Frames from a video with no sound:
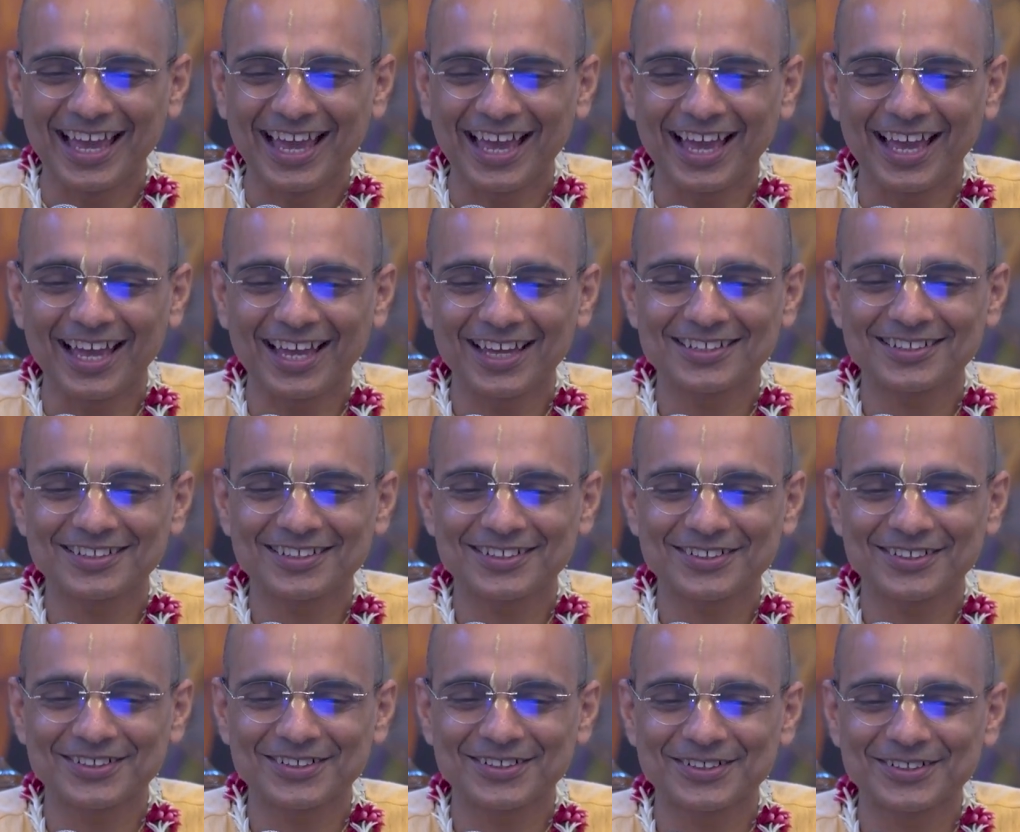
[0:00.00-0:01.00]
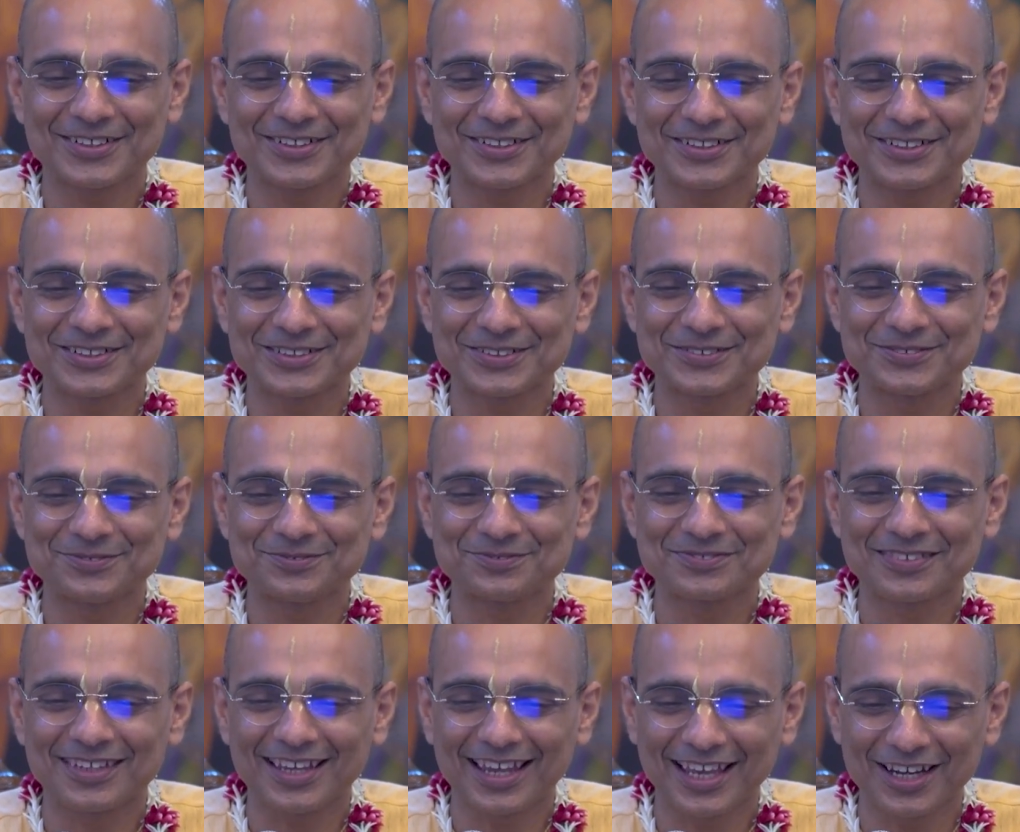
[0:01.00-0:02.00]
And, uh,
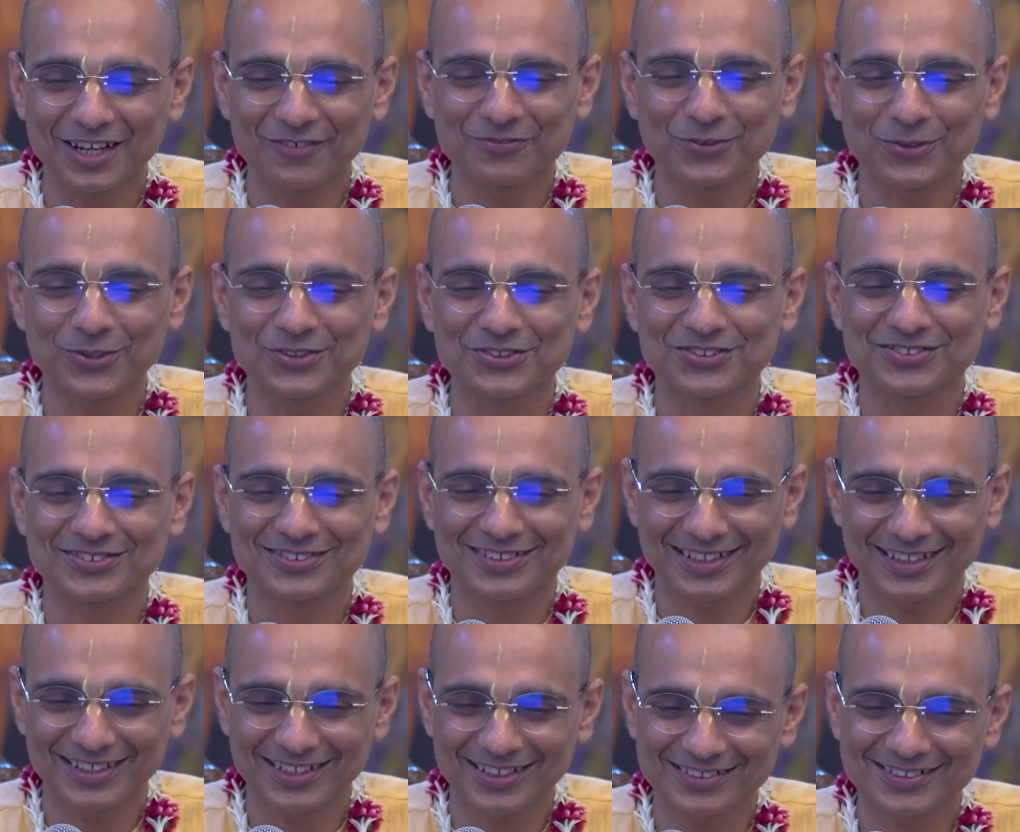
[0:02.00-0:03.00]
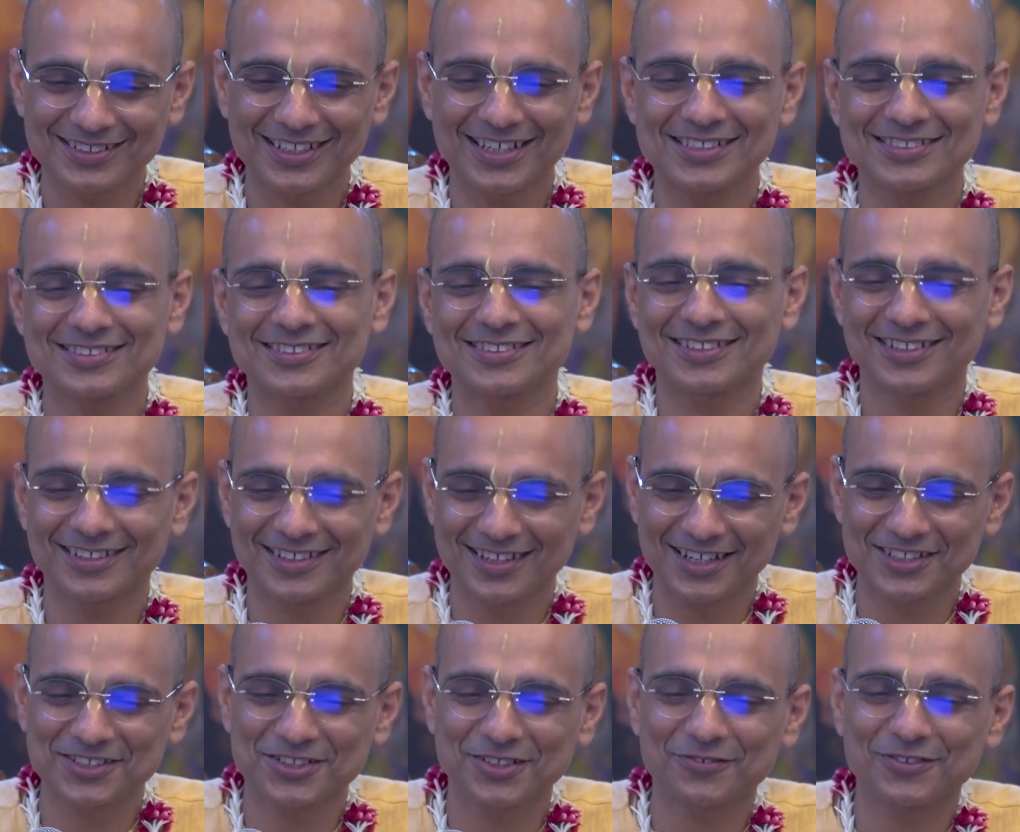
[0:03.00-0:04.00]
and of course, he says this in
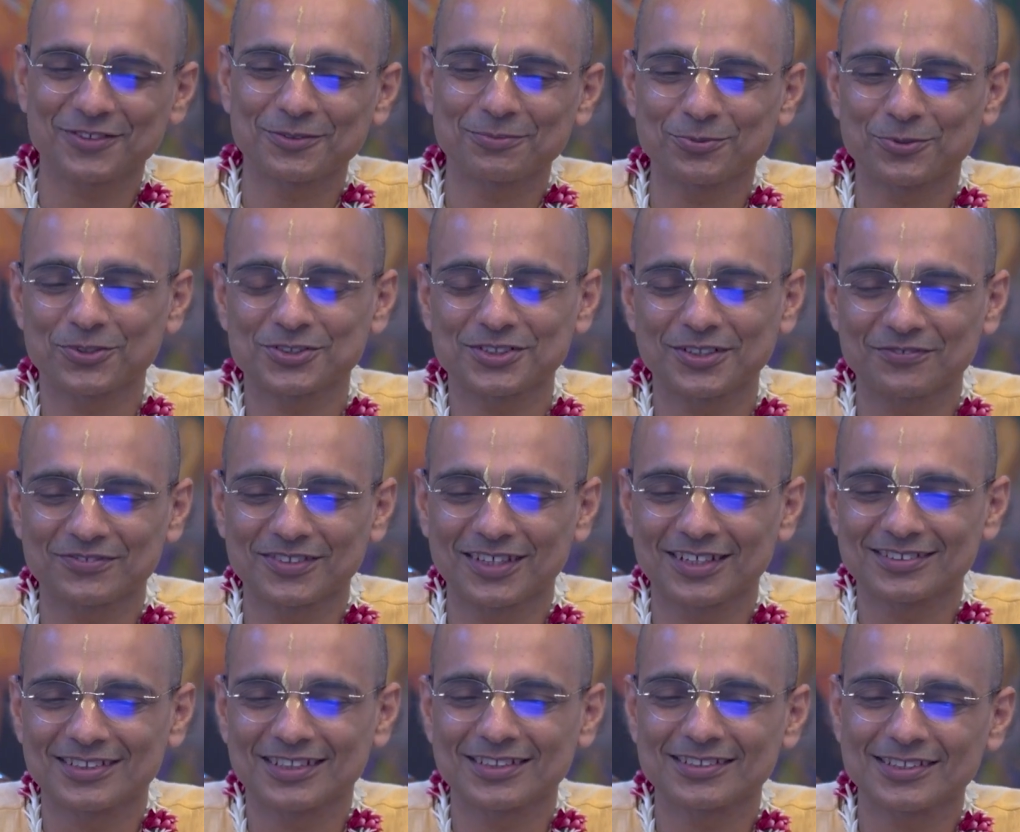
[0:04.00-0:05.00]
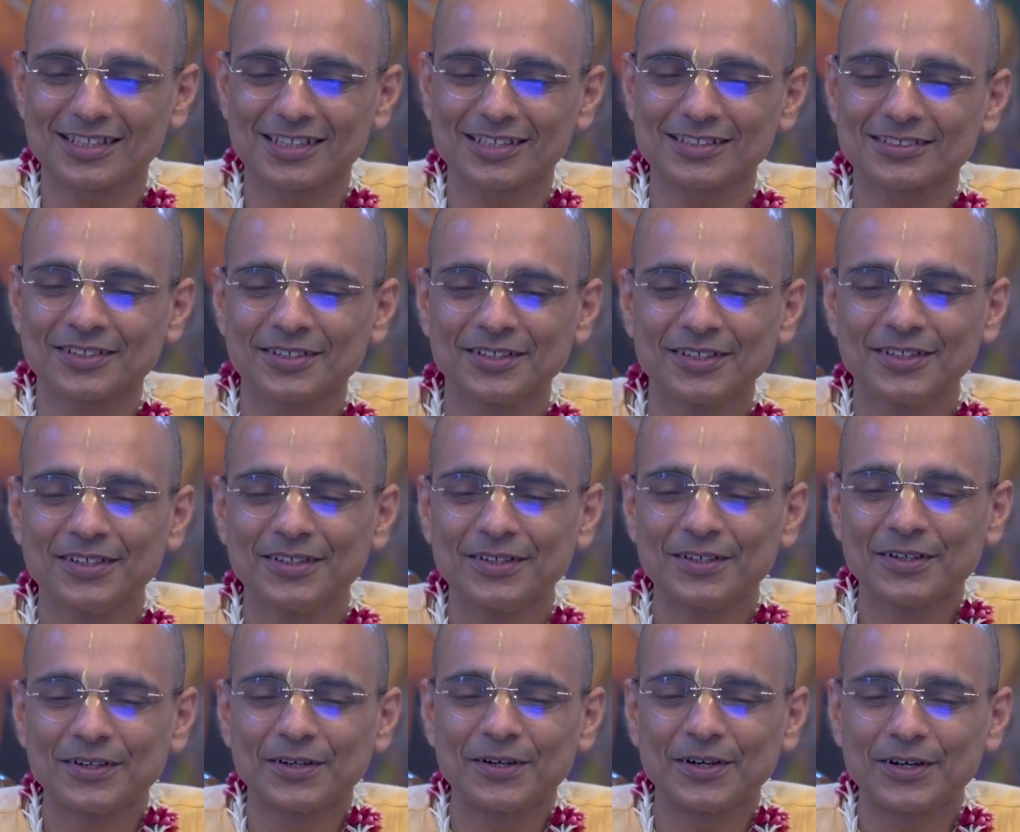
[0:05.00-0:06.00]
connection with the Purushavatars, and he says,
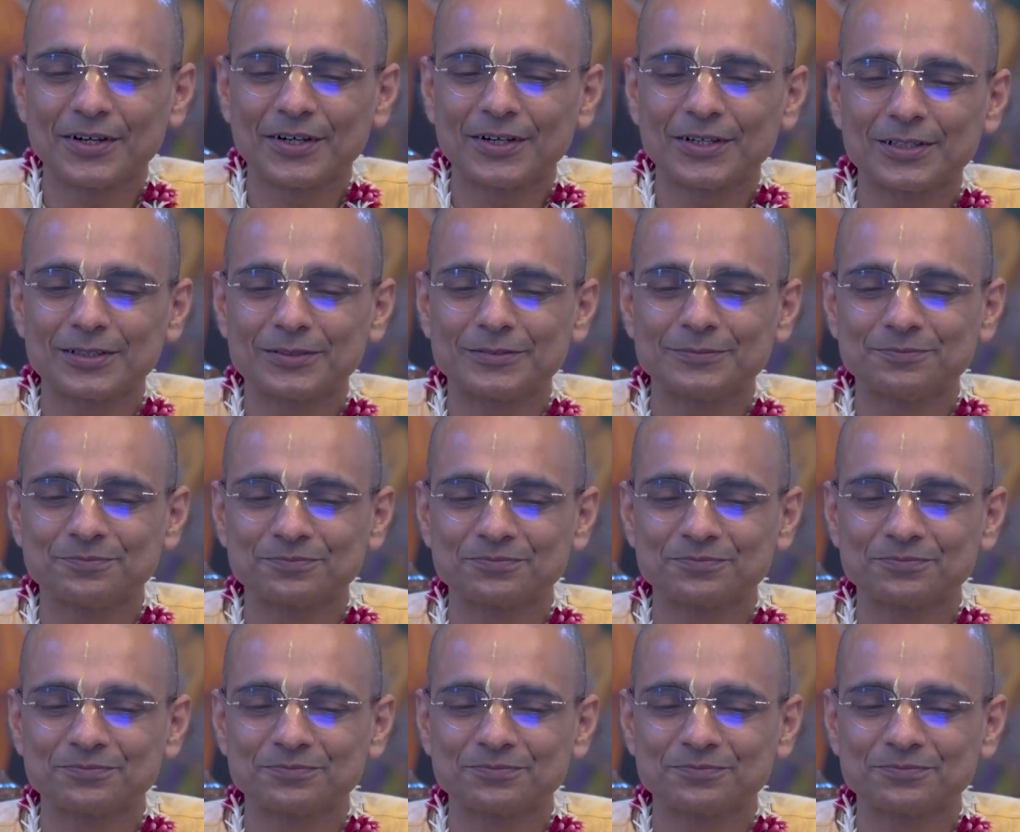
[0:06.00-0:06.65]
uh,